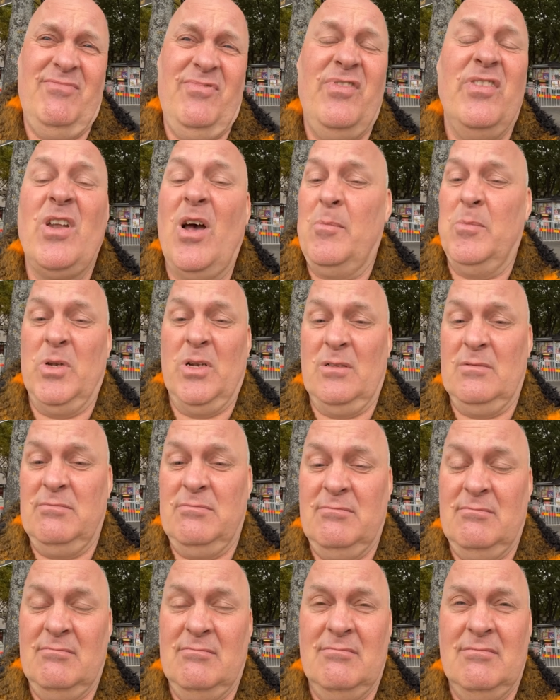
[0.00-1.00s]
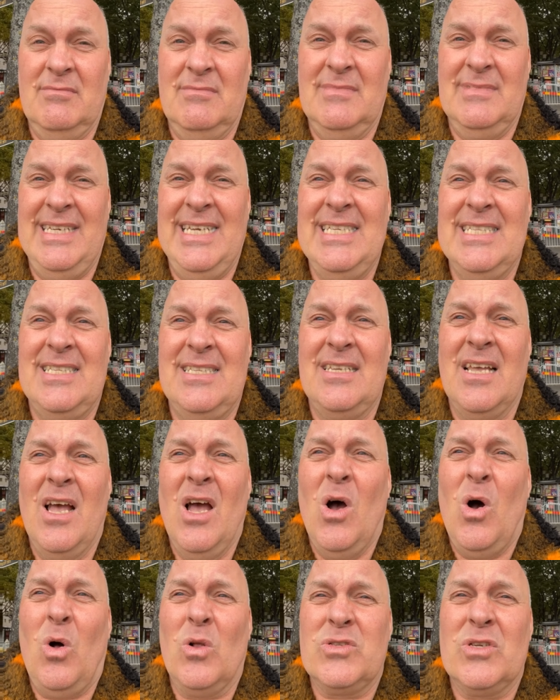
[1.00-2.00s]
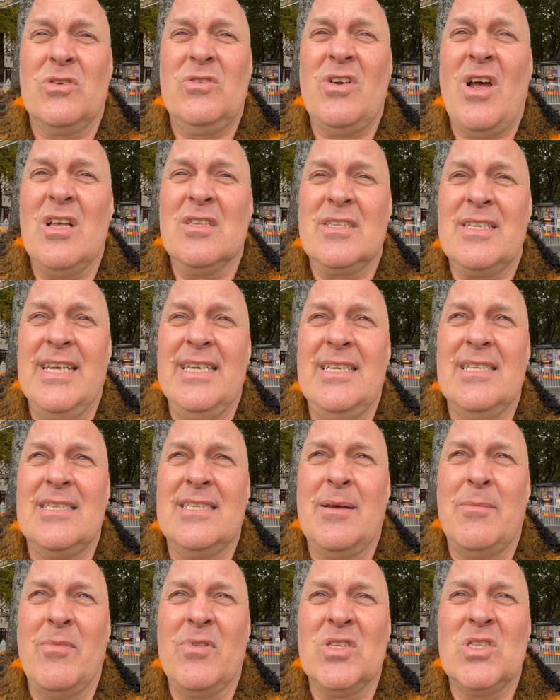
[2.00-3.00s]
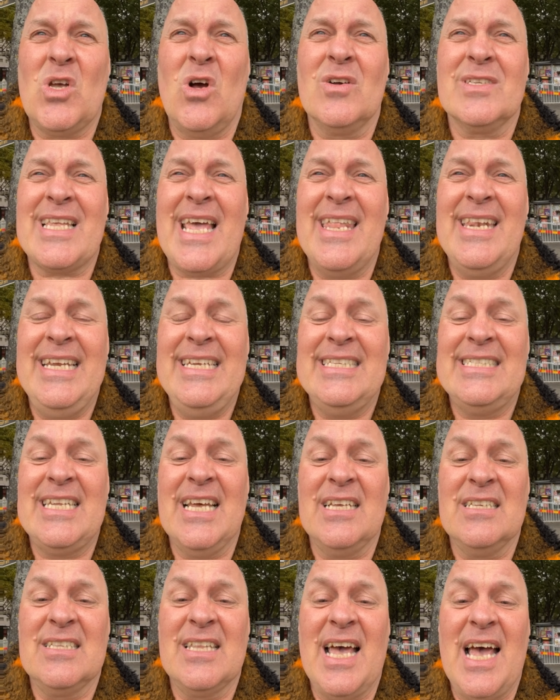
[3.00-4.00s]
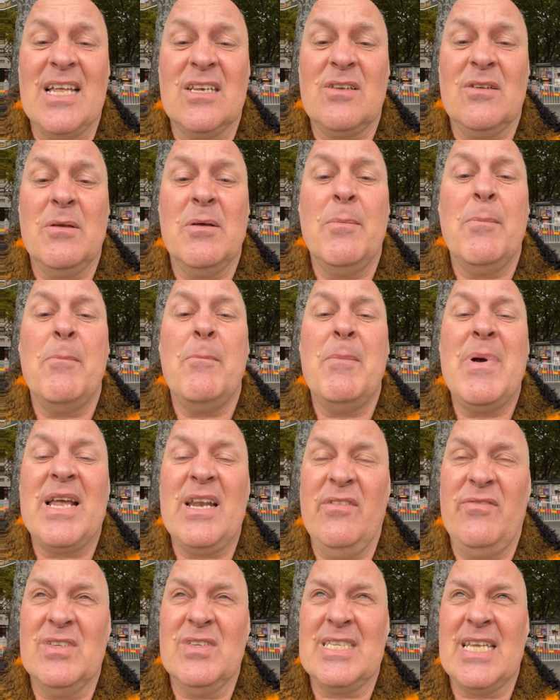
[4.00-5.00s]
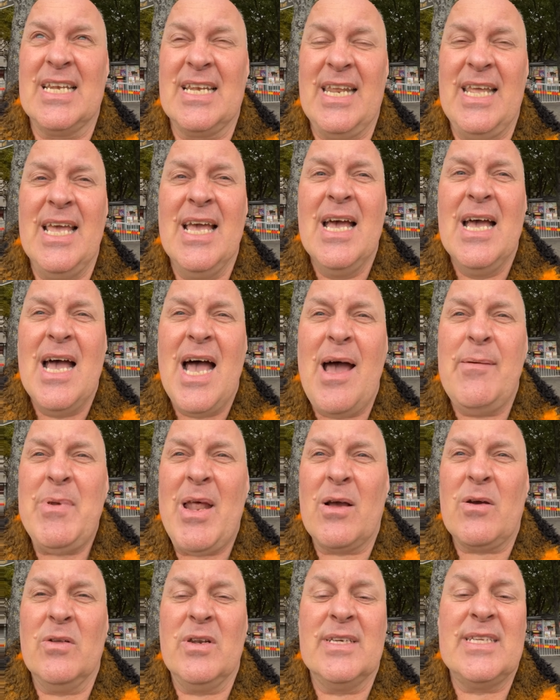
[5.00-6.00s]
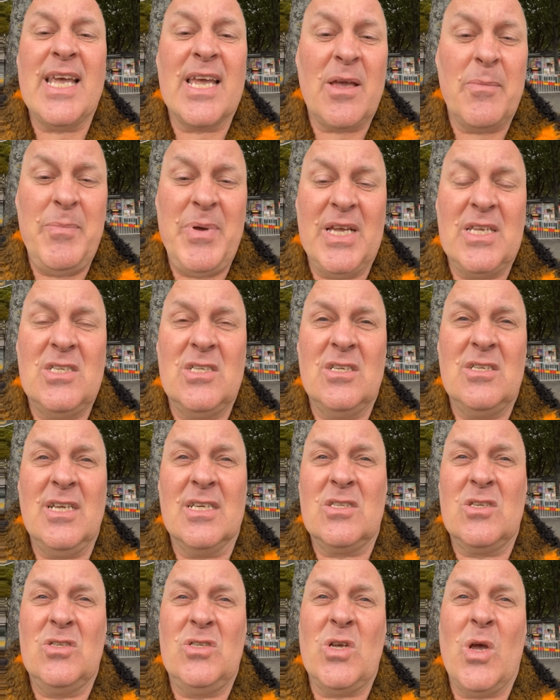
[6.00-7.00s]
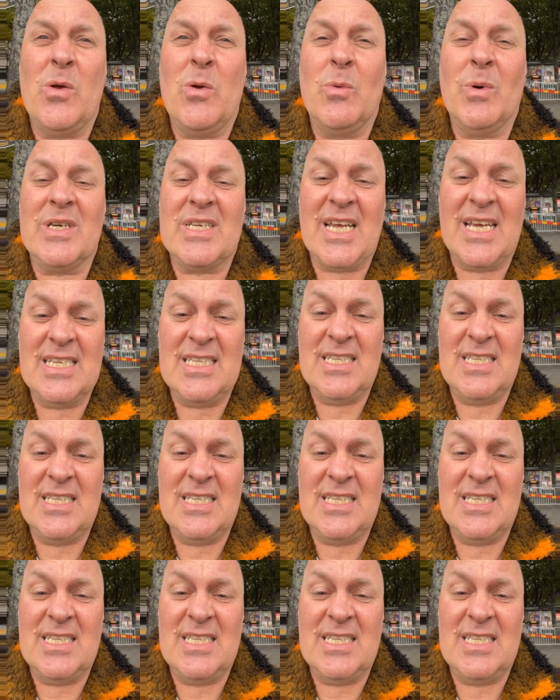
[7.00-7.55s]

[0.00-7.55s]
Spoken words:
phenomenal. He's also translated some of the songs and he's done that magnificently. I'm now going to take a picture just to show you what I